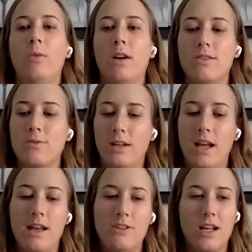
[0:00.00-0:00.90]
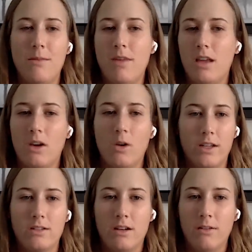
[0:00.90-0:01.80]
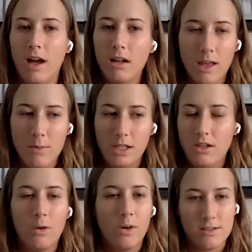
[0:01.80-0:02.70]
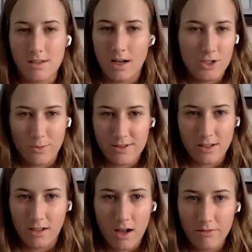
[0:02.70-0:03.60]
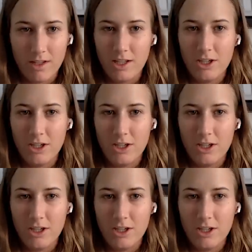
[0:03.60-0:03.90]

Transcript: Whereas when I try to make a quick turnaround, I mean, no one's 100% confident.